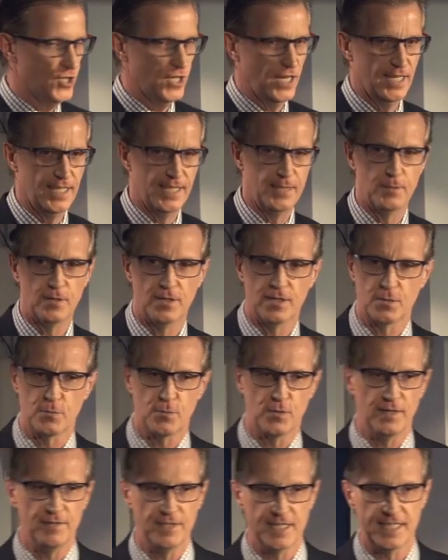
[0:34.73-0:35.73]
shared anywhere else
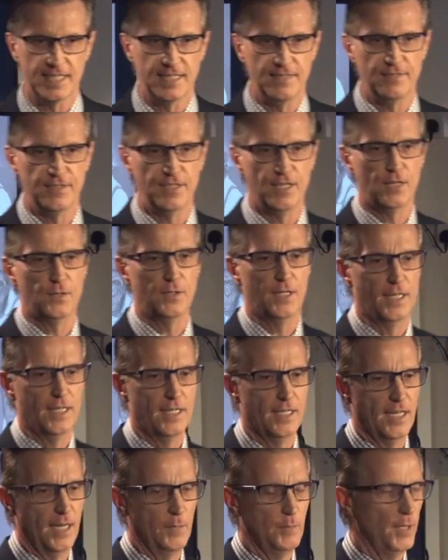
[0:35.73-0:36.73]
previously, even though
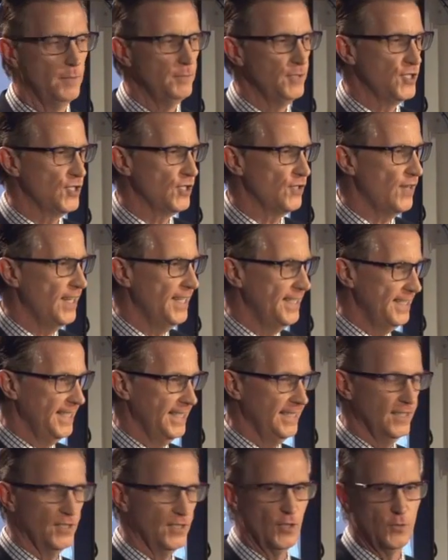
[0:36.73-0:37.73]
I publish a great
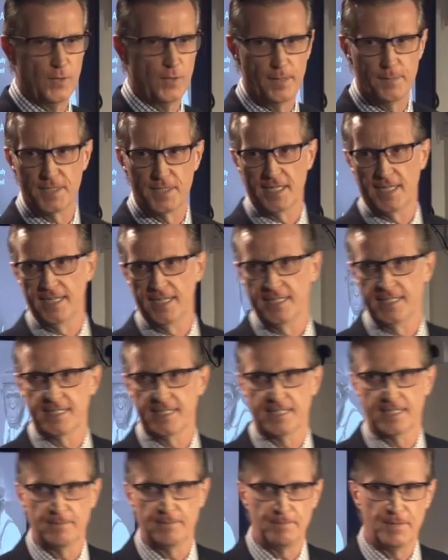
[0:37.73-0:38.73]
deal on our
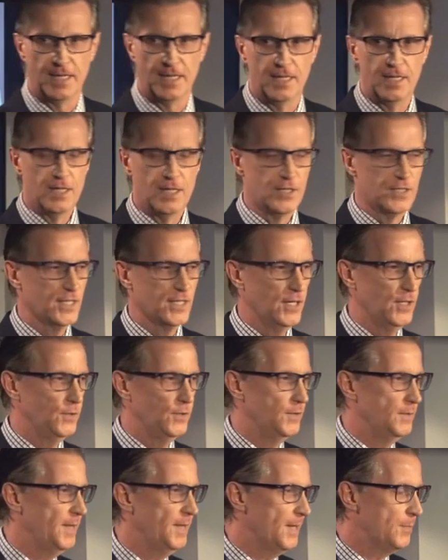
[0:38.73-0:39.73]
websites.
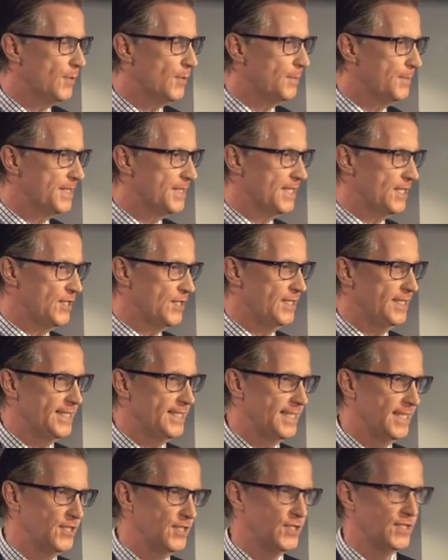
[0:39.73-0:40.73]
So my proposition
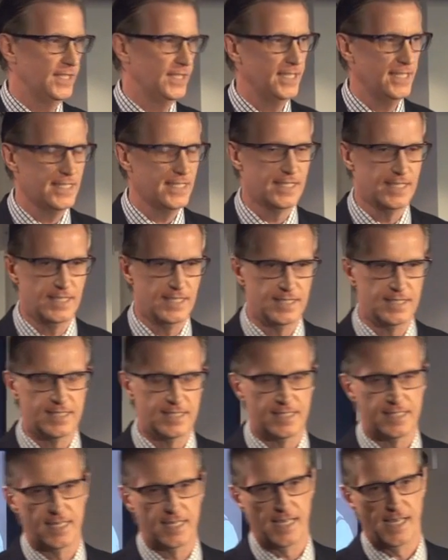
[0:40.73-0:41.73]
essentially is
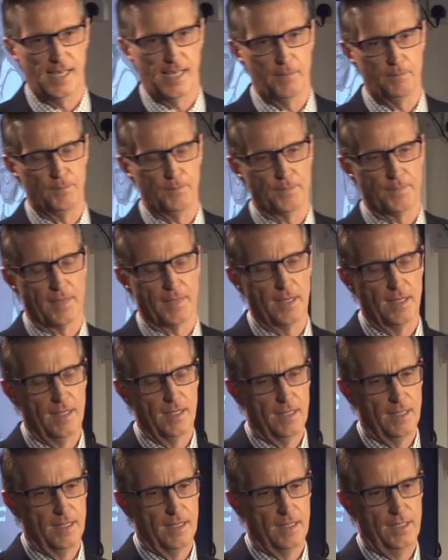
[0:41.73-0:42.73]
that
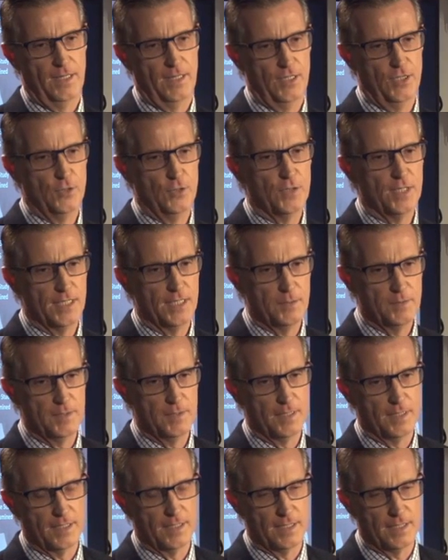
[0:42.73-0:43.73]
you
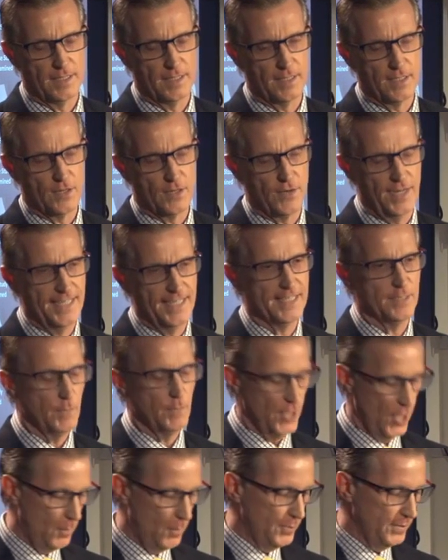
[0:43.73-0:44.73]
can create a
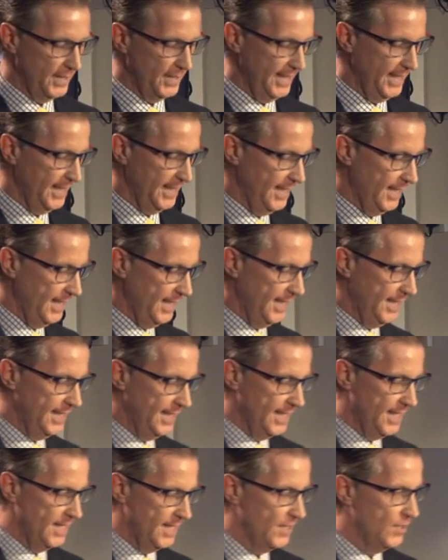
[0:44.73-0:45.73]
monopoly
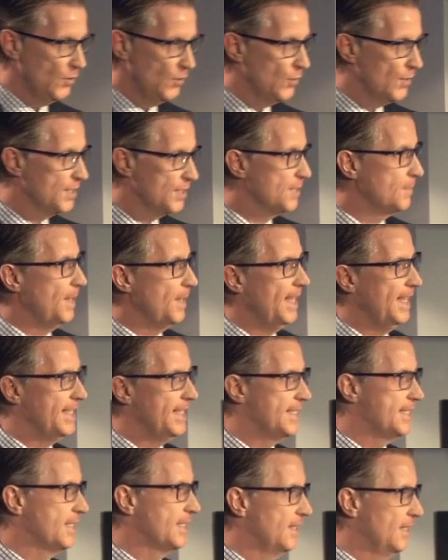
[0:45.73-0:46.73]
in your
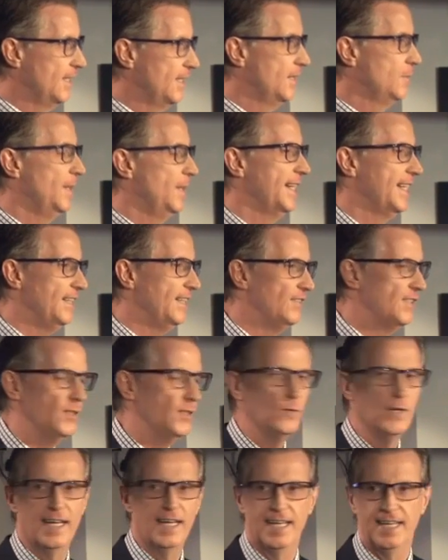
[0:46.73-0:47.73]
space by
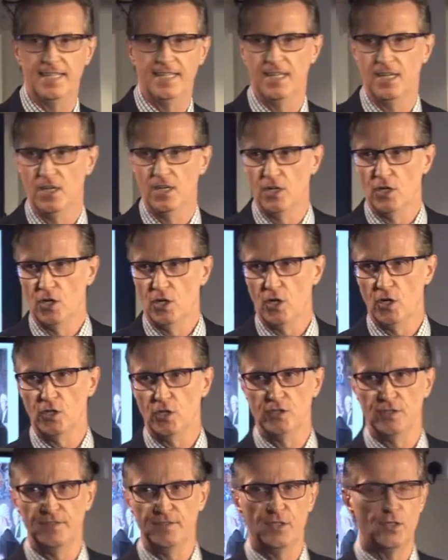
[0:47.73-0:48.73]
giving away
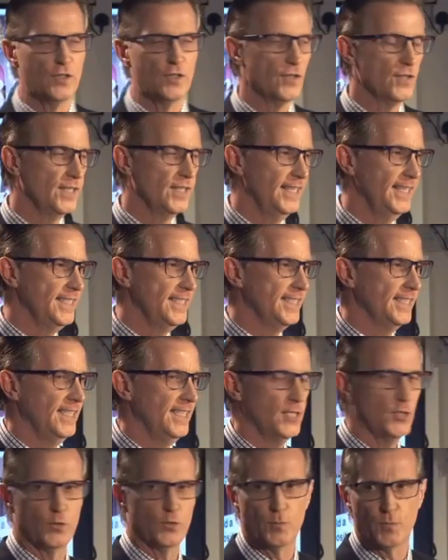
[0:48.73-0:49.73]
all of your
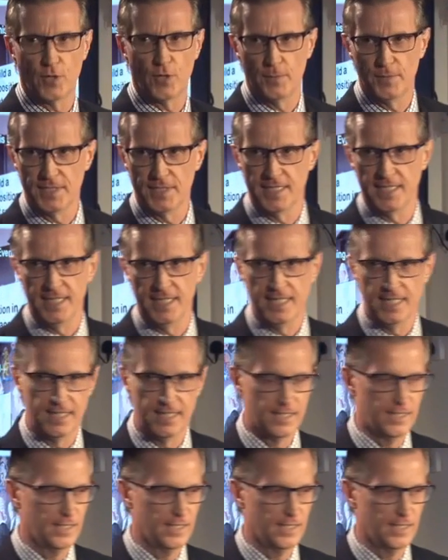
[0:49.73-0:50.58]
intellectual property